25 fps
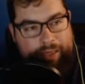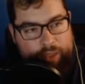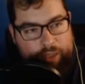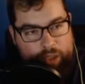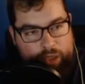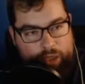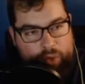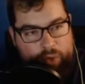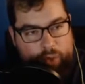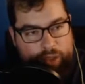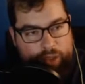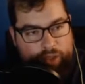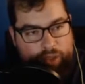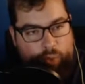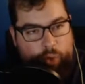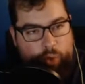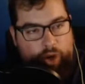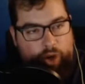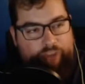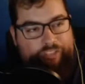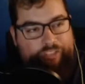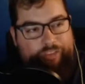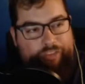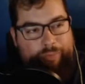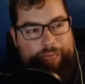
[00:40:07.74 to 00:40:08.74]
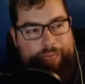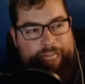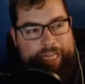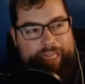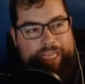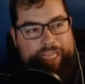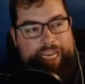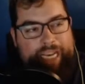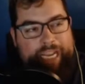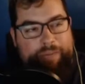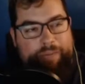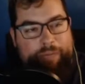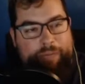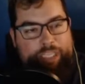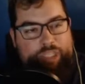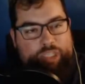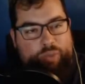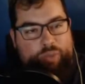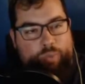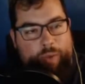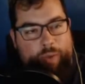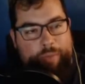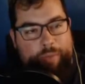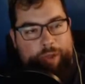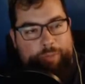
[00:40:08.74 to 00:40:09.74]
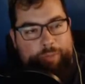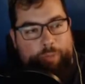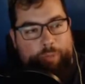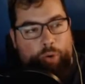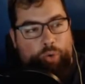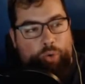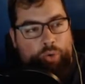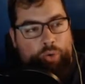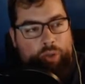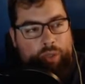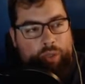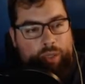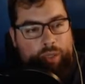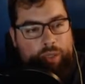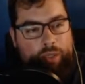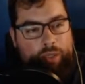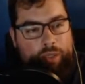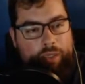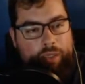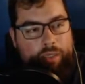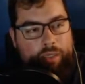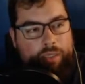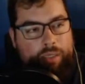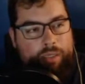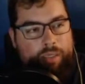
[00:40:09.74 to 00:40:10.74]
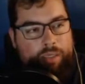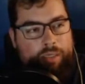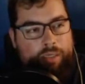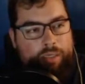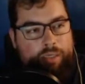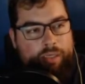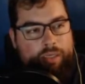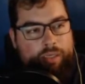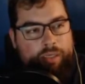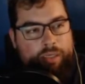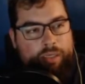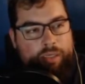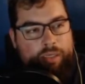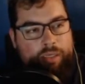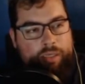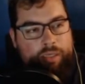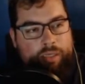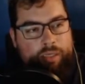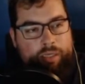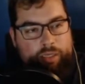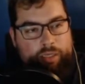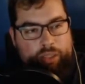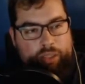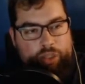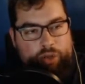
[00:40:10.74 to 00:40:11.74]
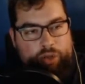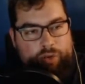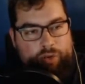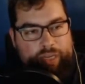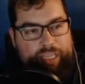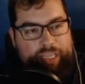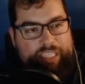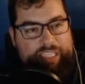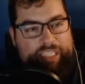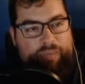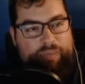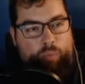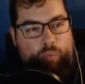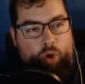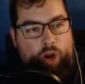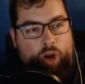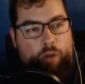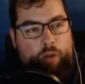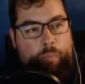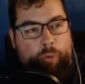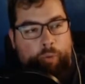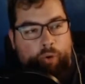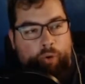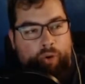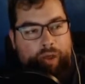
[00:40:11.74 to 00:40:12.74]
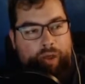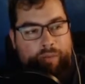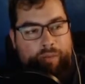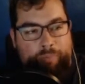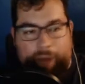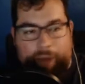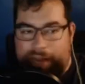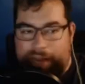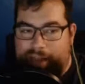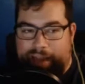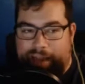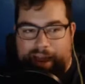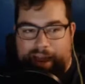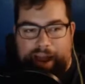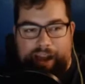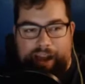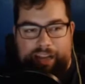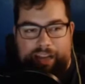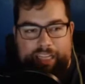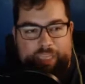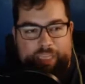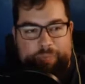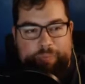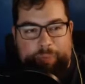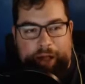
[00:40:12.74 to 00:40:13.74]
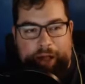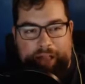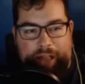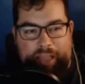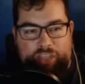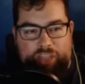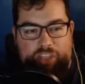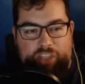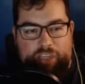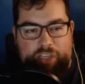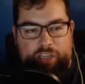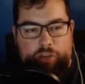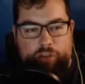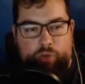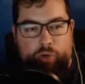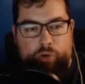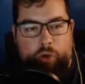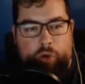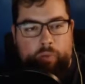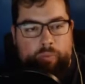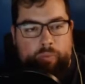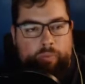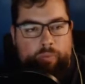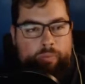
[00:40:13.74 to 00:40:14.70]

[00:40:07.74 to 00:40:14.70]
do you want to work for me cleaning my swimming pool? Do you need some work, boy? My car needs polishing, you know.